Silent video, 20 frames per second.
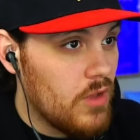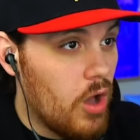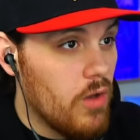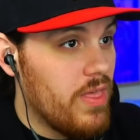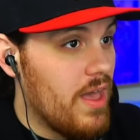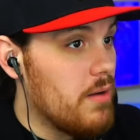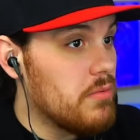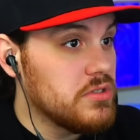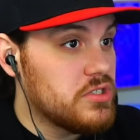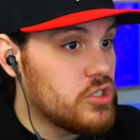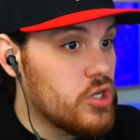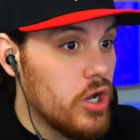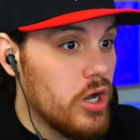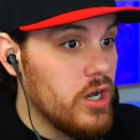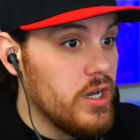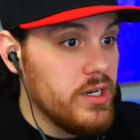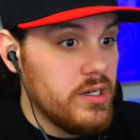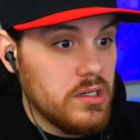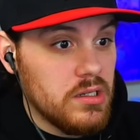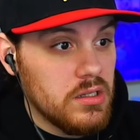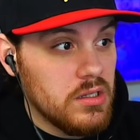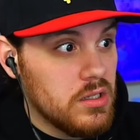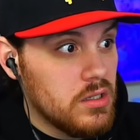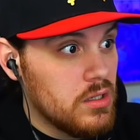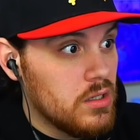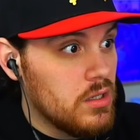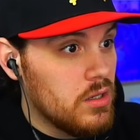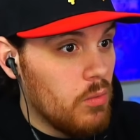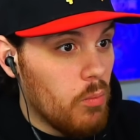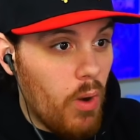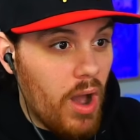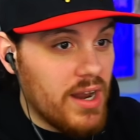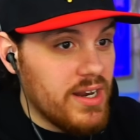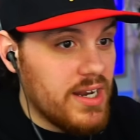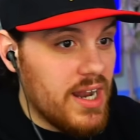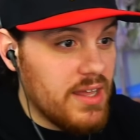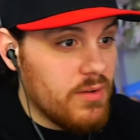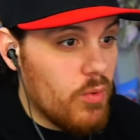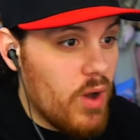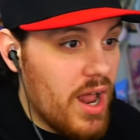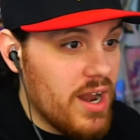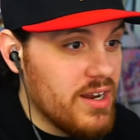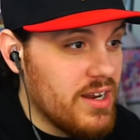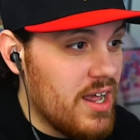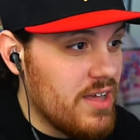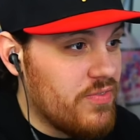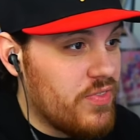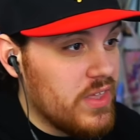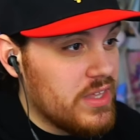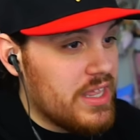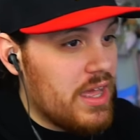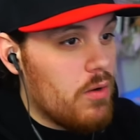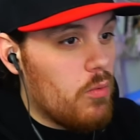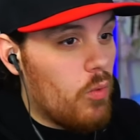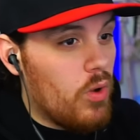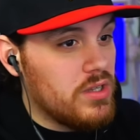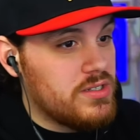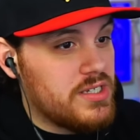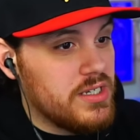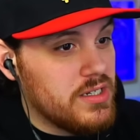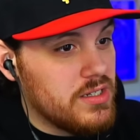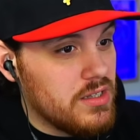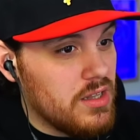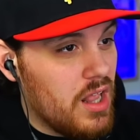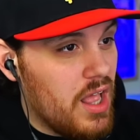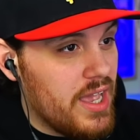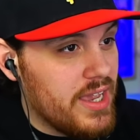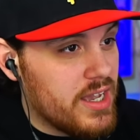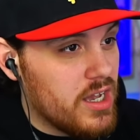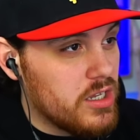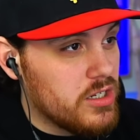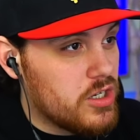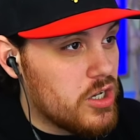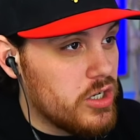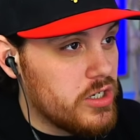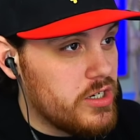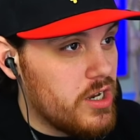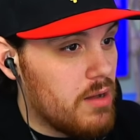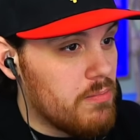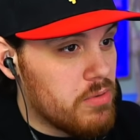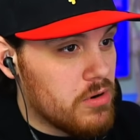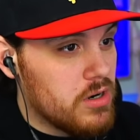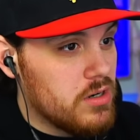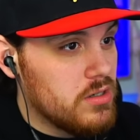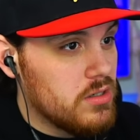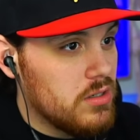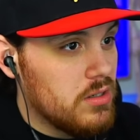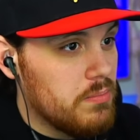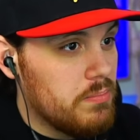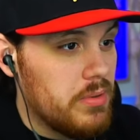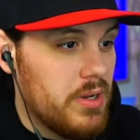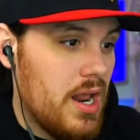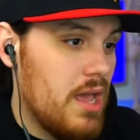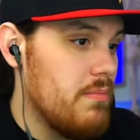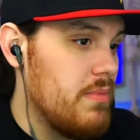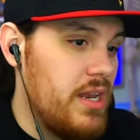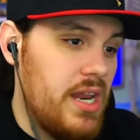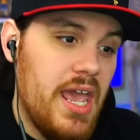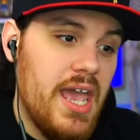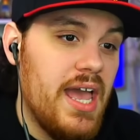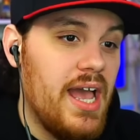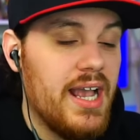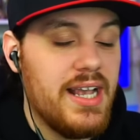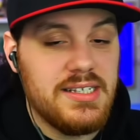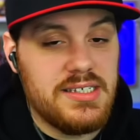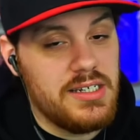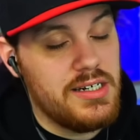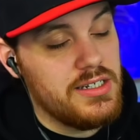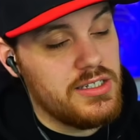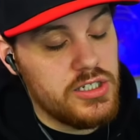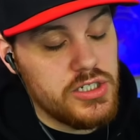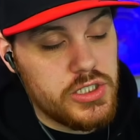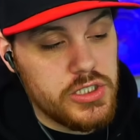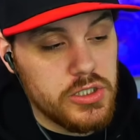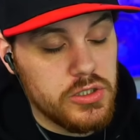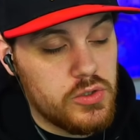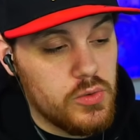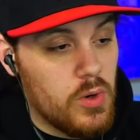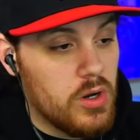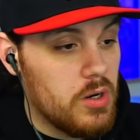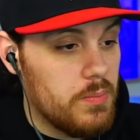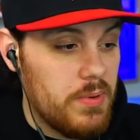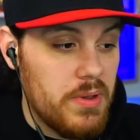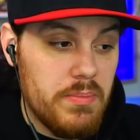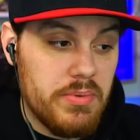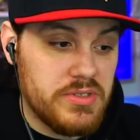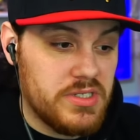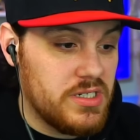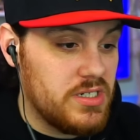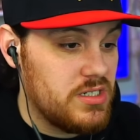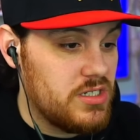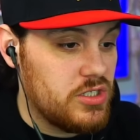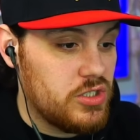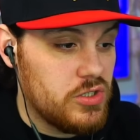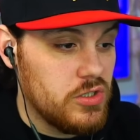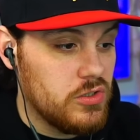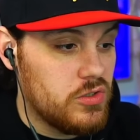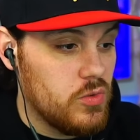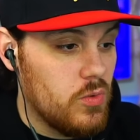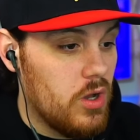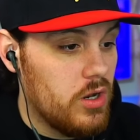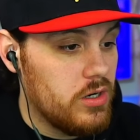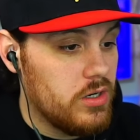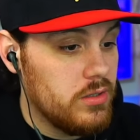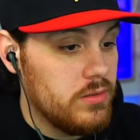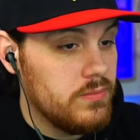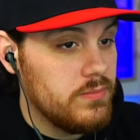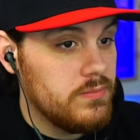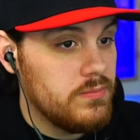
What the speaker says: Oh, that was good? Why did I think that wasn't like a good number? But I mean, hey, I guess an additional 200 people is an additional 200.